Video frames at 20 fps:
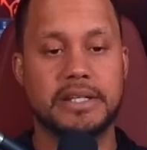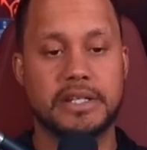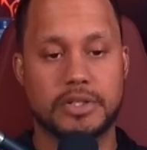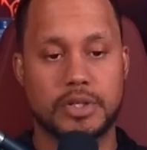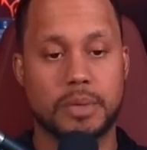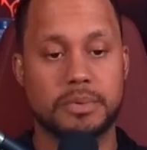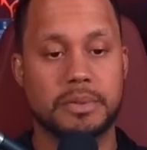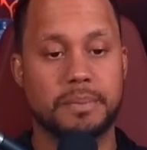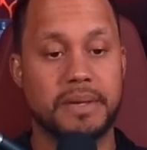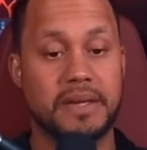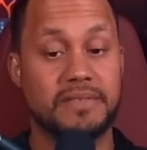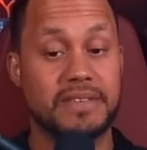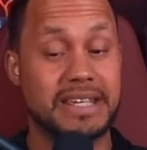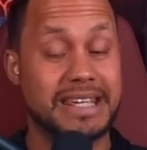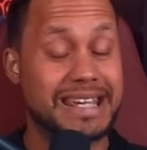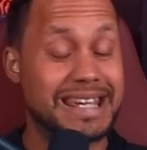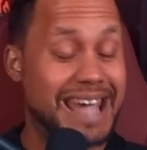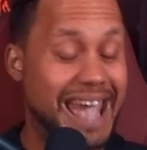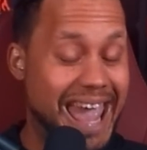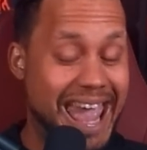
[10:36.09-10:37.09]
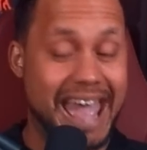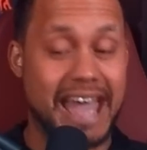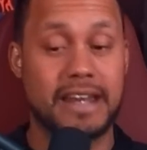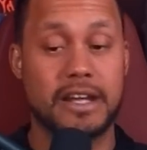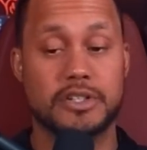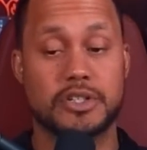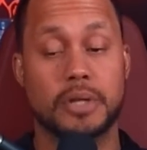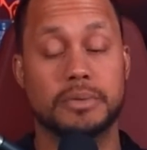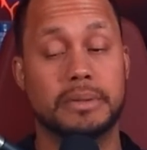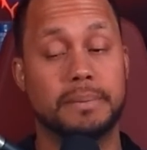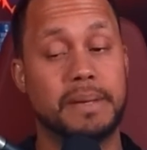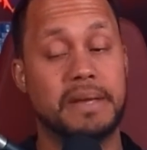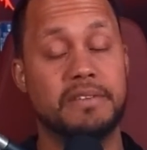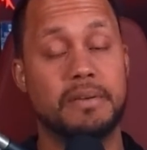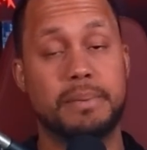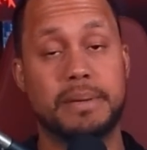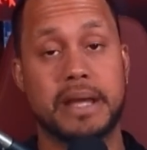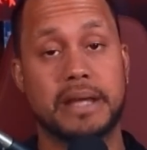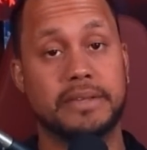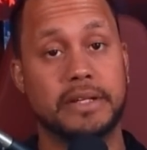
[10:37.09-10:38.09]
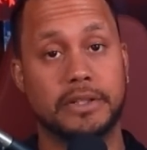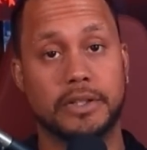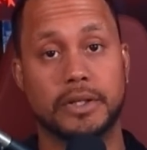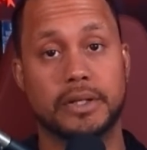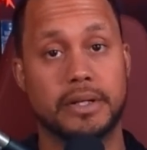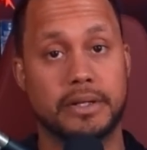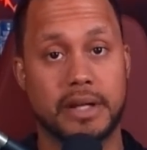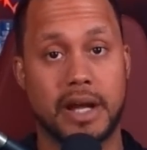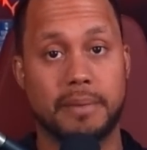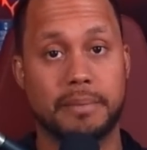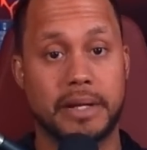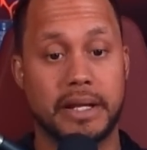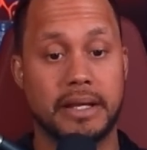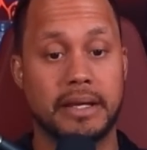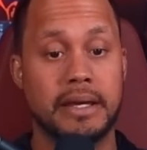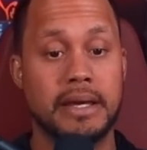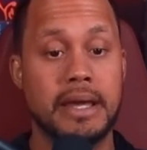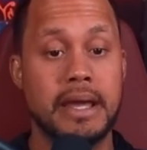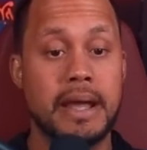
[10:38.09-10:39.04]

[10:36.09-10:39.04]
in terms of PvE and in terms of PvP. I think they're going to dominate.